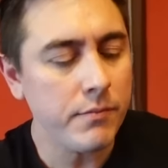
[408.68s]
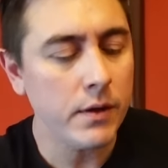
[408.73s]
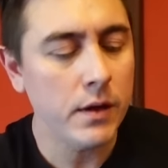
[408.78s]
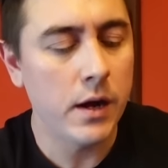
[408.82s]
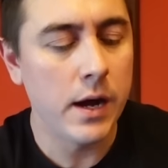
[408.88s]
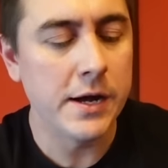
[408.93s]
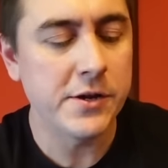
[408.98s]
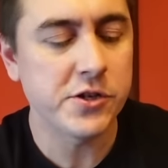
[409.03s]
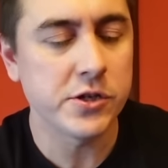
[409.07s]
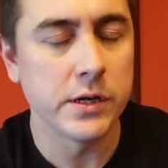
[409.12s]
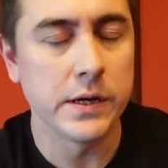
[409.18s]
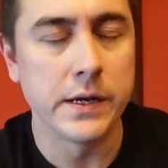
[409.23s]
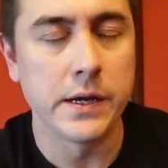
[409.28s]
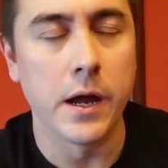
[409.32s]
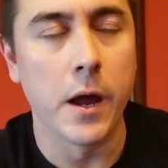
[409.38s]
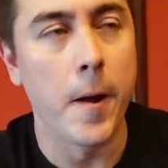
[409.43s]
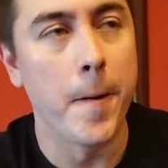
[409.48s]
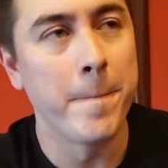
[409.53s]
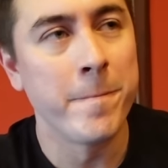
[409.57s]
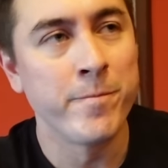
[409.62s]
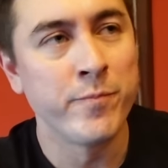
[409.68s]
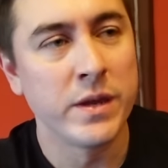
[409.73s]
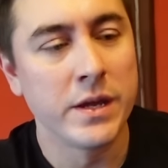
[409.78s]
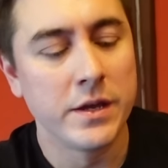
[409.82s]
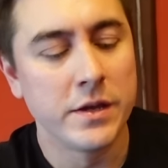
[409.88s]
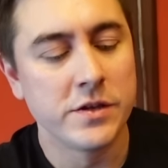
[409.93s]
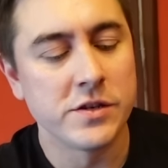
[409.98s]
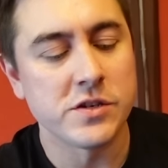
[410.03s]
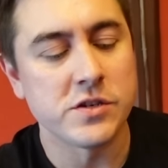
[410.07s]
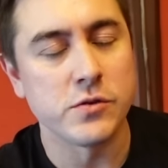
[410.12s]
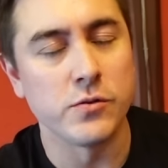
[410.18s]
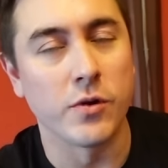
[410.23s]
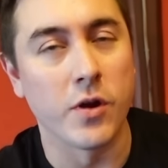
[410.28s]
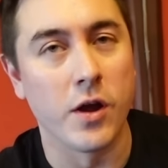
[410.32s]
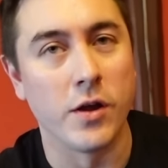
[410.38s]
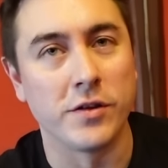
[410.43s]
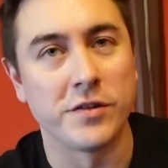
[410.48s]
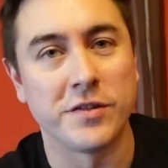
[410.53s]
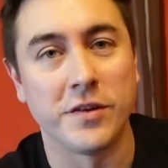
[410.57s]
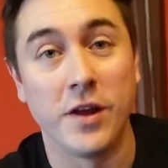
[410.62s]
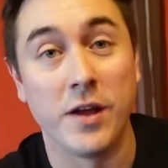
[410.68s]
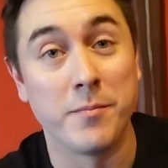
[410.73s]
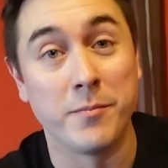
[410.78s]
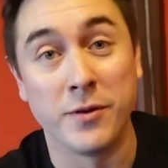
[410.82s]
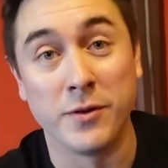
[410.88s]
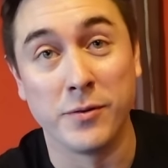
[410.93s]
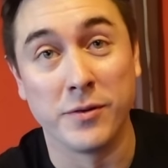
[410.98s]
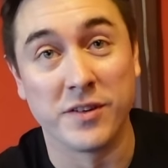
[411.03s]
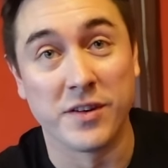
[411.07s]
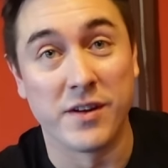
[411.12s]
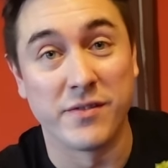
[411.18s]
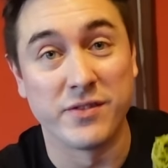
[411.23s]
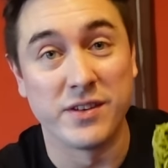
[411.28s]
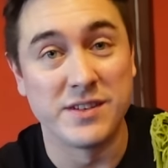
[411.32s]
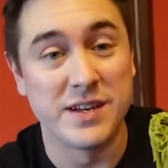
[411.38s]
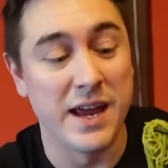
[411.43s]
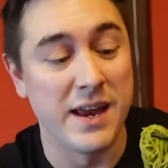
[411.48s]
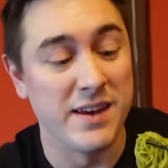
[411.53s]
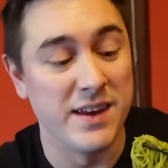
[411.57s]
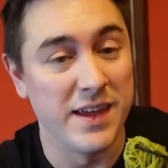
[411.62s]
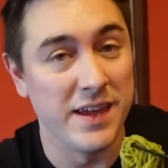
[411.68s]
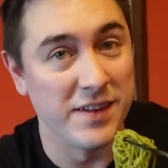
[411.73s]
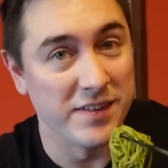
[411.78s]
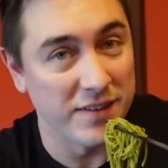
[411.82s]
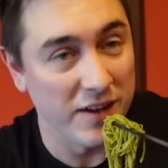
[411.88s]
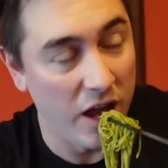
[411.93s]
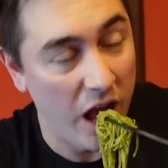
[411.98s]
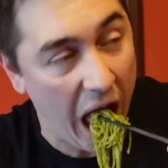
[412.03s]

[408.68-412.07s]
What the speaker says: I actually still can't slurp noodles after 10 years.